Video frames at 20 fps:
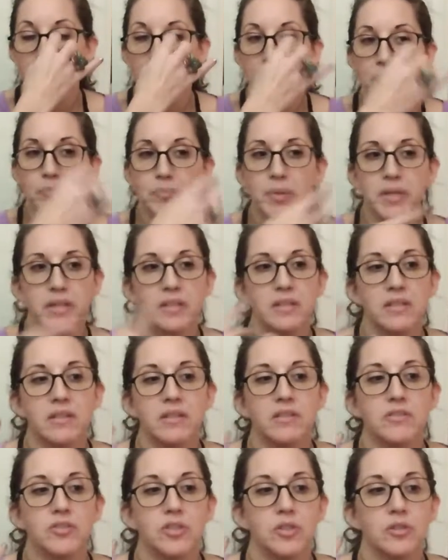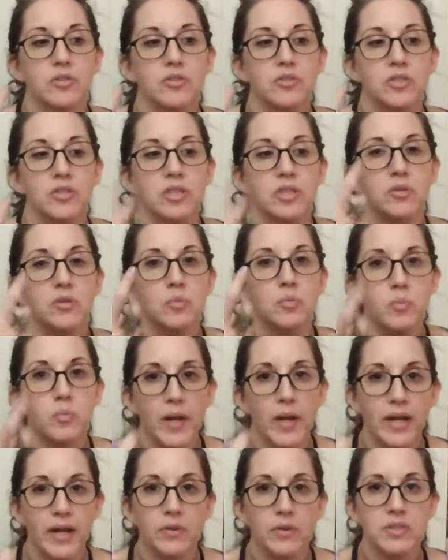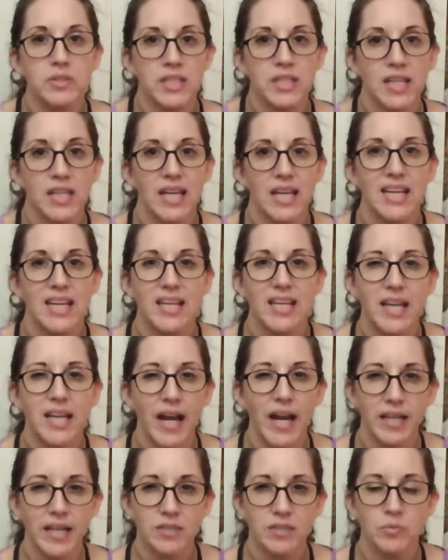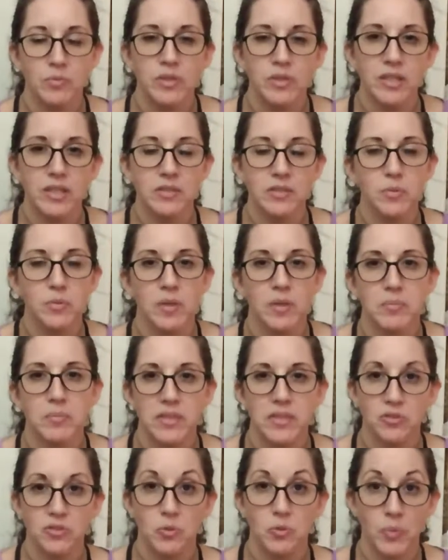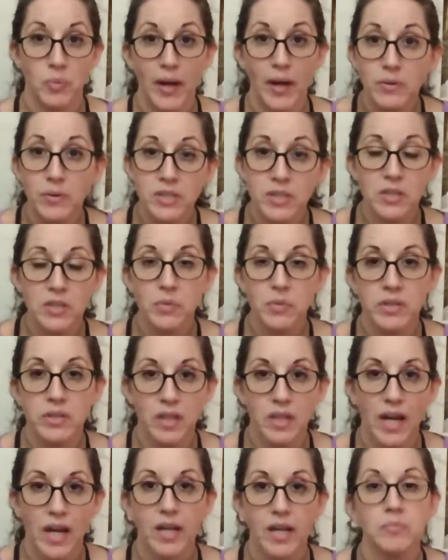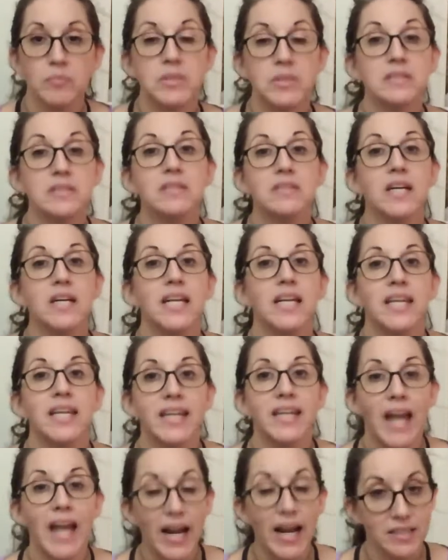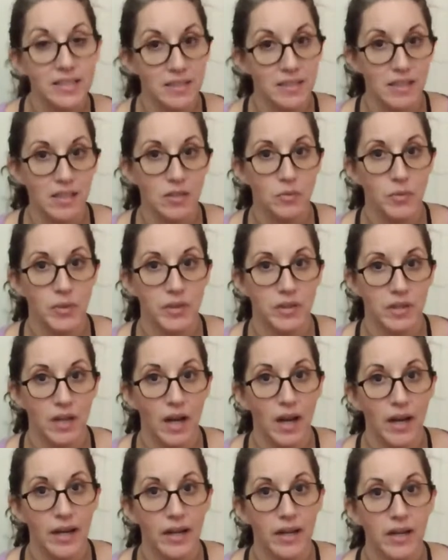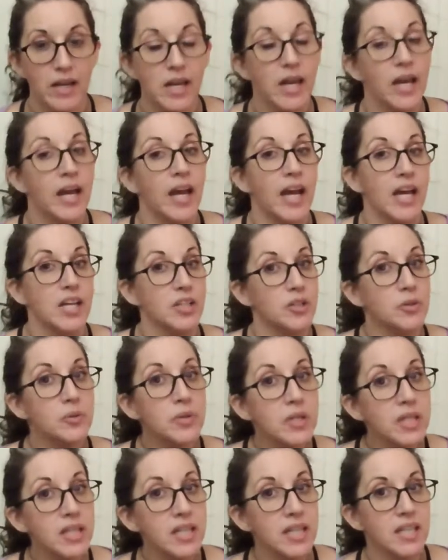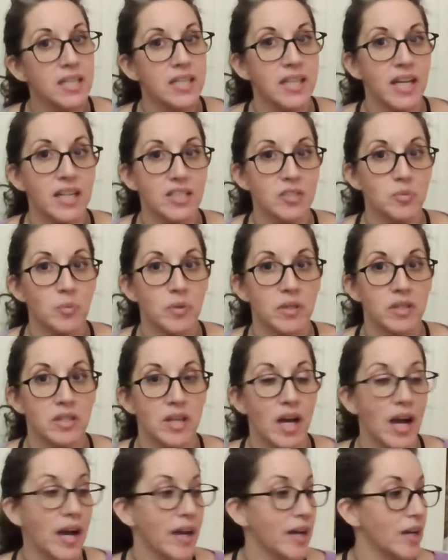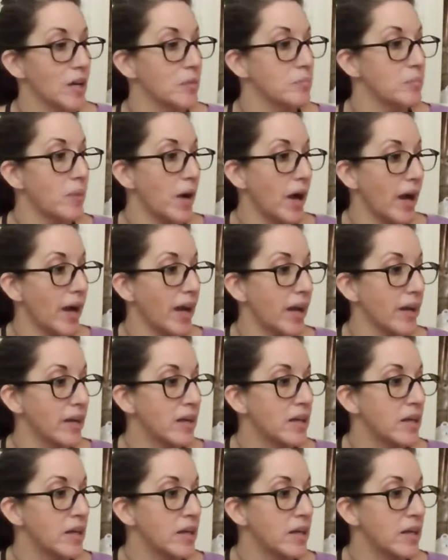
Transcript: but to ground and connect, really that's what it means. Grounding with Gaia means connecting with Gaia. And you can connect with Gaia by